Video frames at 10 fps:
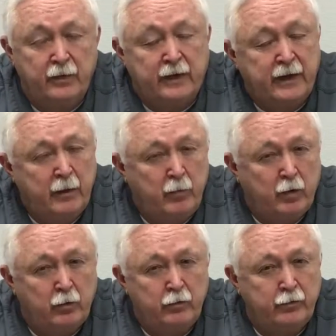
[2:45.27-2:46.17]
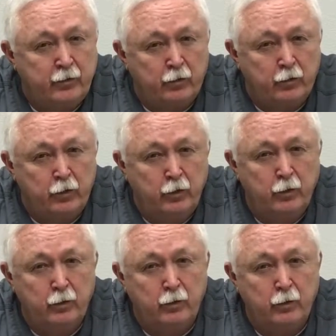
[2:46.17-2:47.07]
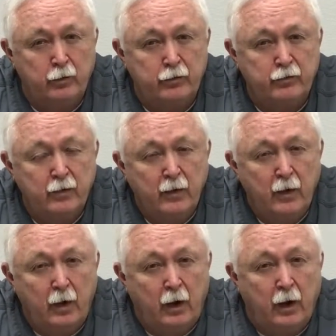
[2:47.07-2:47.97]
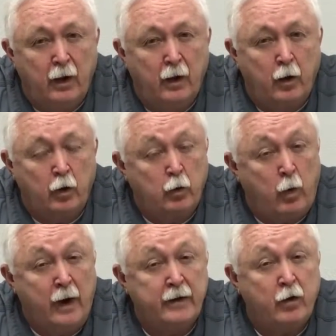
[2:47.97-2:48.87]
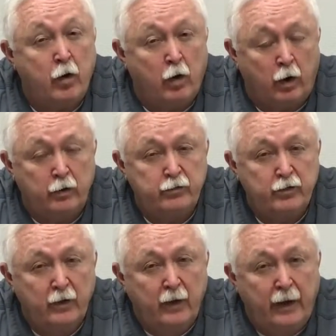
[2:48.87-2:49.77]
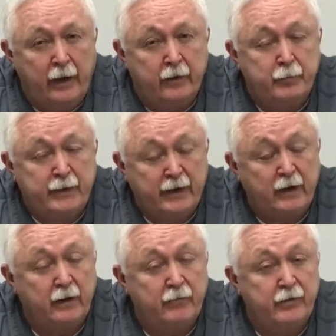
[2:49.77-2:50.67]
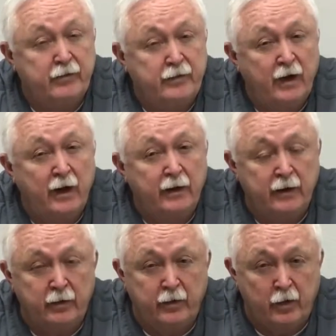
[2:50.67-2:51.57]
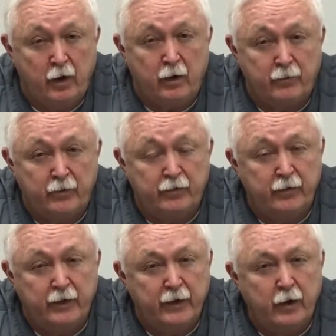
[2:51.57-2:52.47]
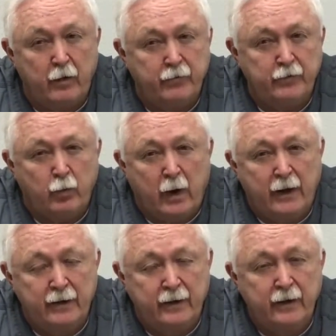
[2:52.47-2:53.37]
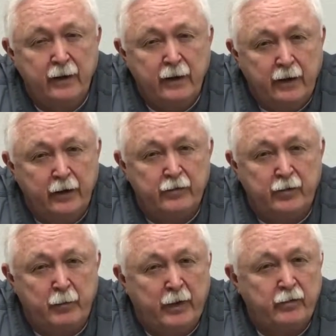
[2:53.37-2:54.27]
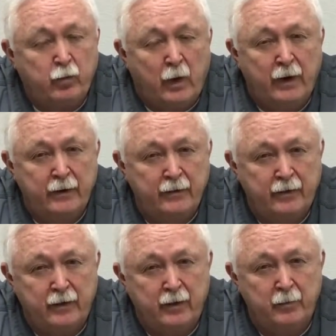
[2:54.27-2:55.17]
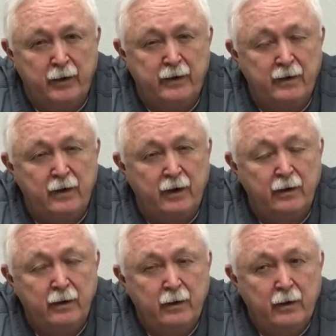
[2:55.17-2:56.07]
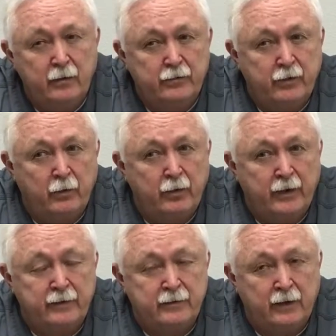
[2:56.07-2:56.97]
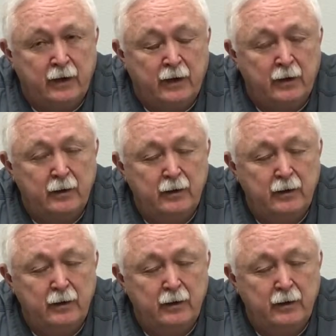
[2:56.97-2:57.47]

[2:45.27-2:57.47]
chemicals that are used are quite harsh, and particularly if it's done in the office. And the in-office whitening is the best whitening that can be done, so that